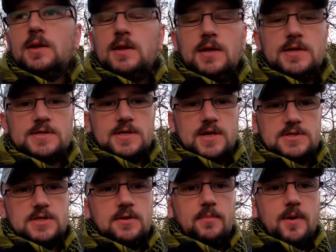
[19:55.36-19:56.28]
He is
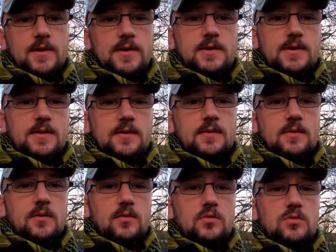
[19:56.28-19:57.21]
actually buried
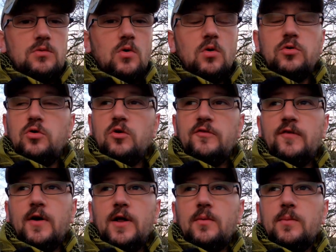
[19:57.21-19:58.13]
not too
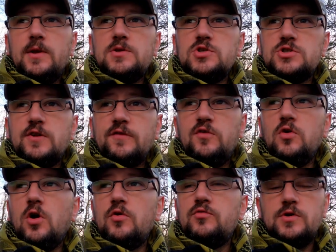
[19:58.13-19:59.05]
far away, just a few
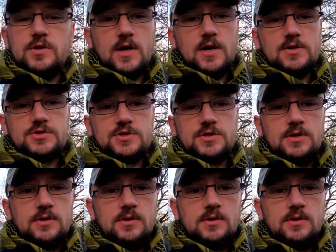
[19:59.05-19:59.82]
hundred yards